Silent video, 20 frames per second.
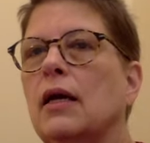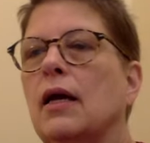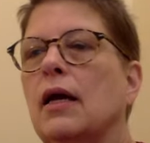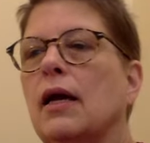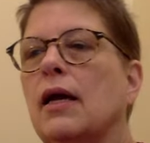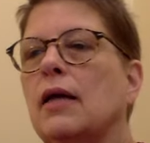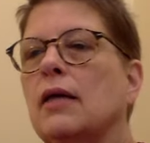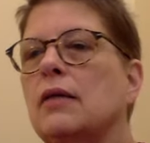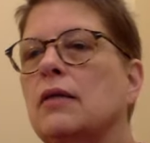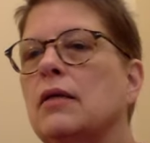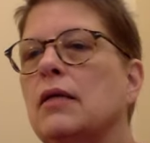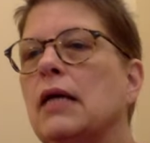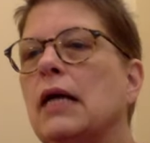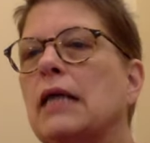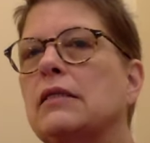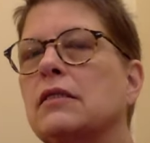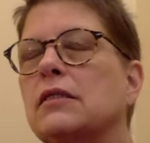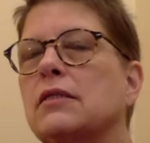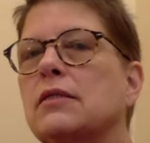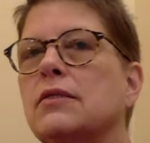And the
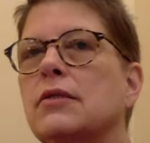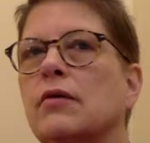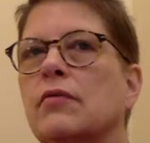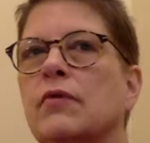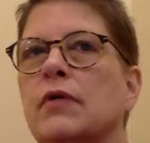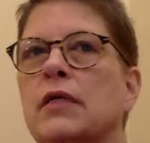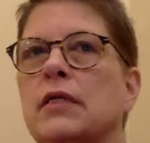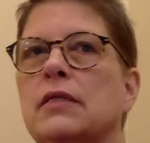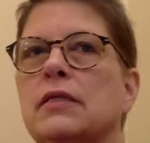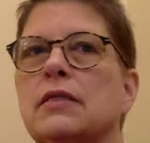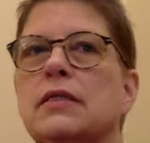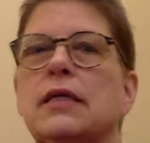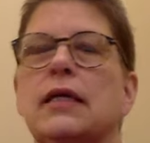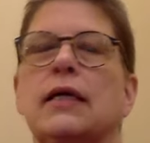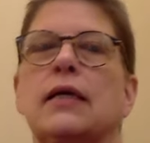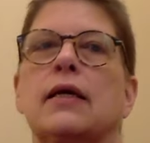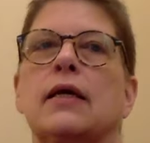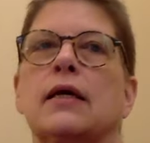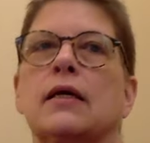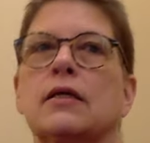essence of it is
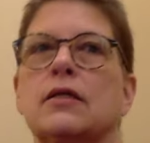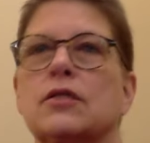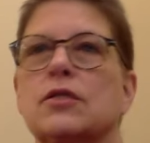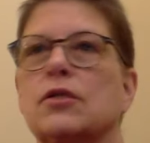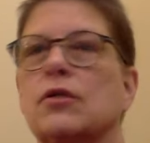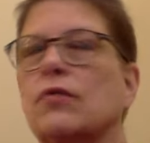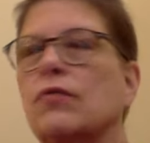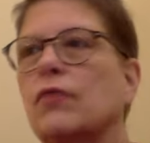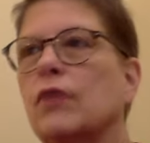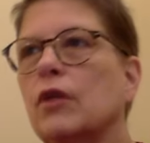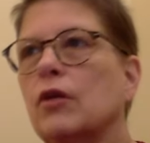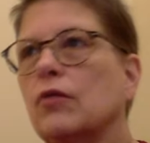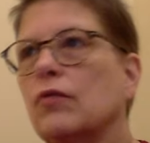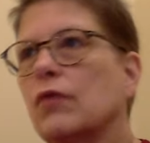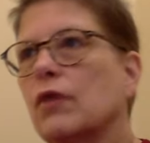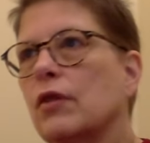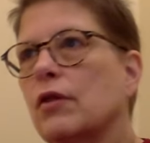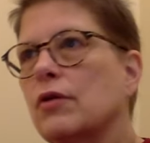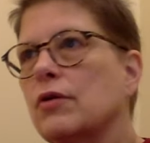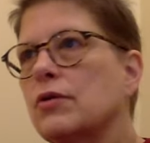taking on the suffering of
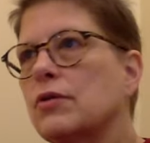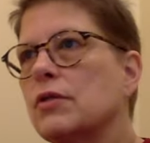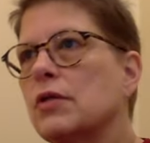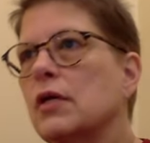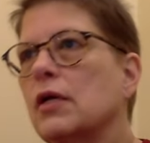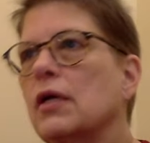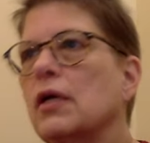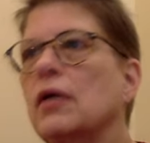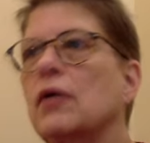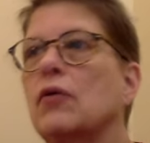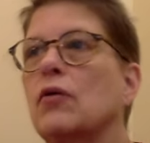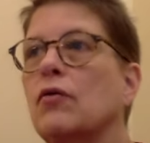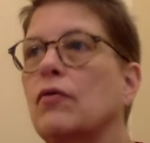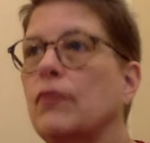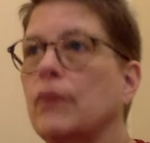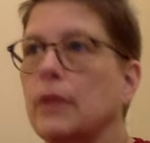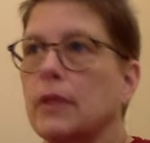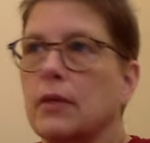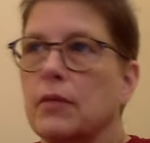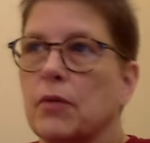others and
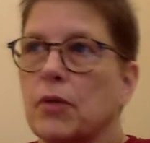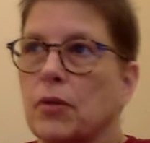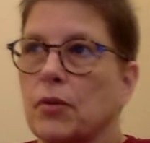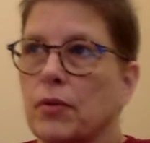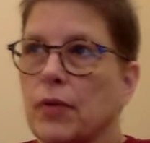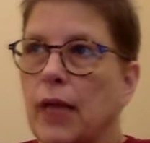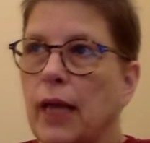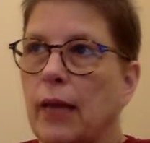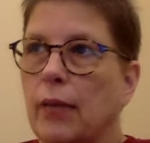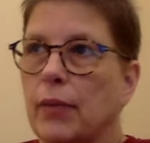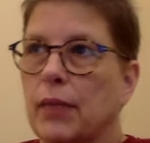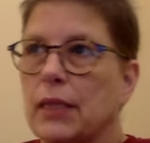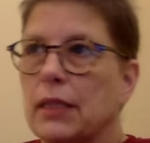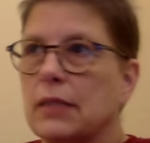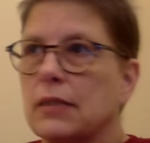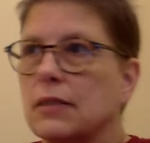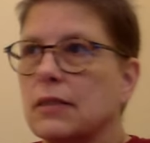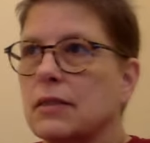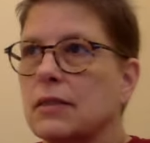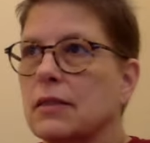offering them our own
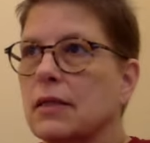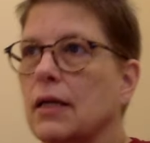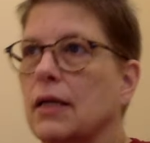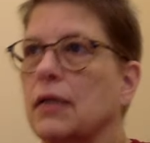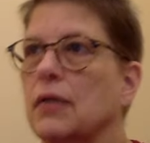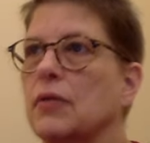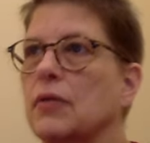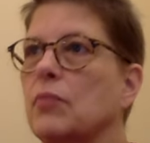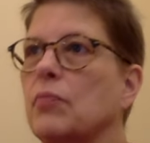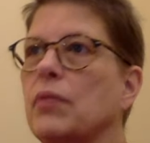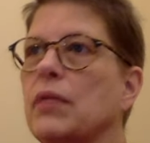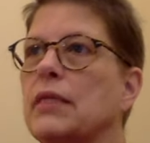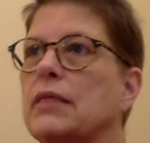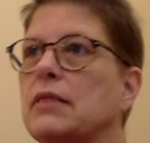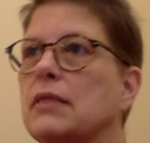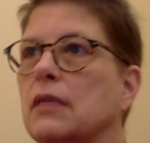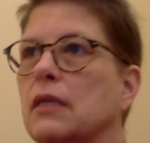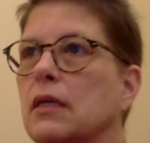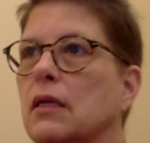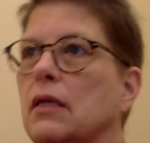happiness. It's kind of the
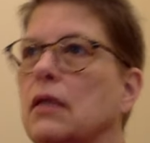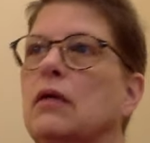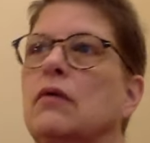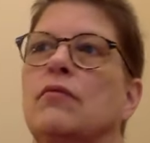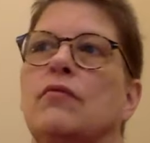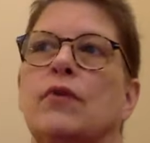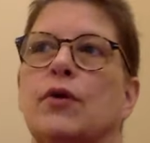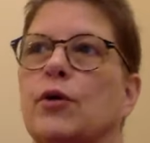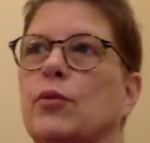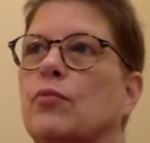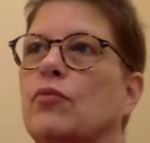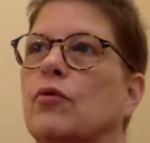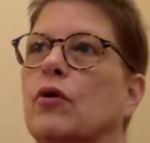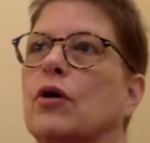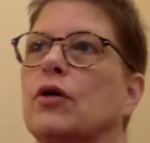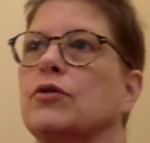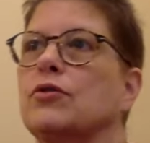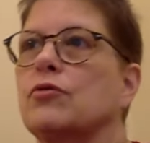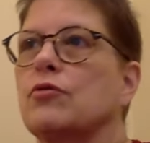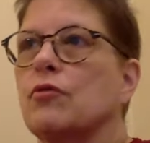basic, very
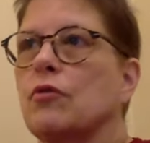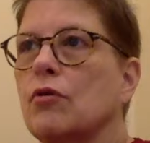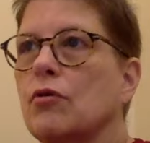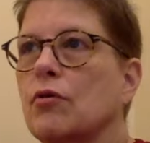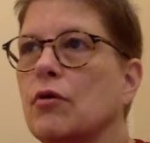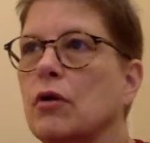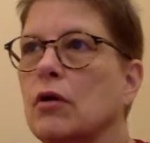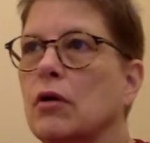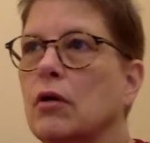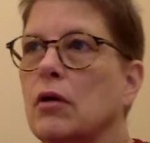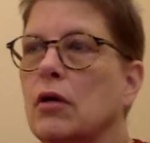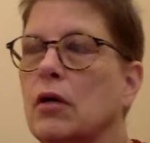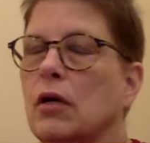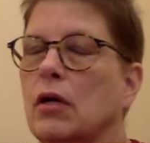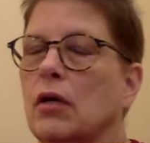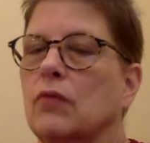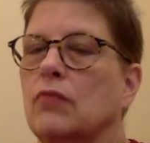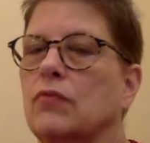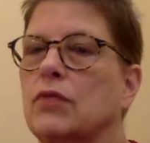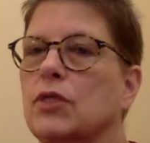broad stroke
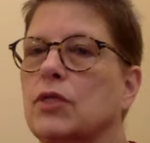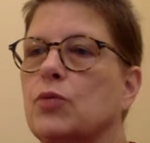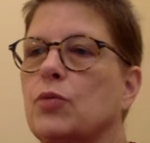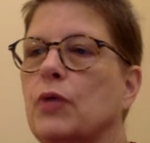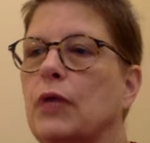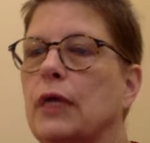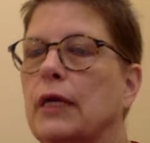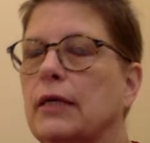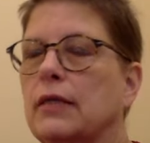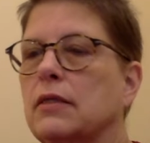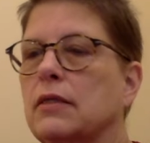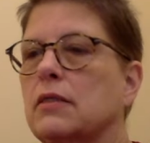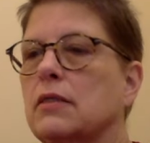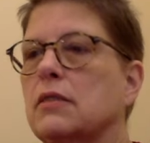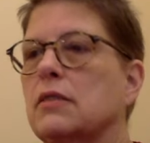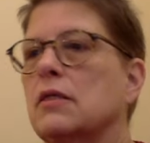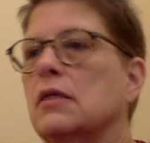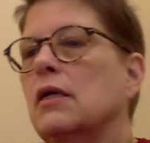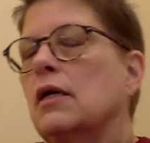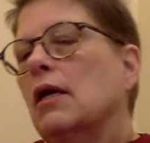of this practice.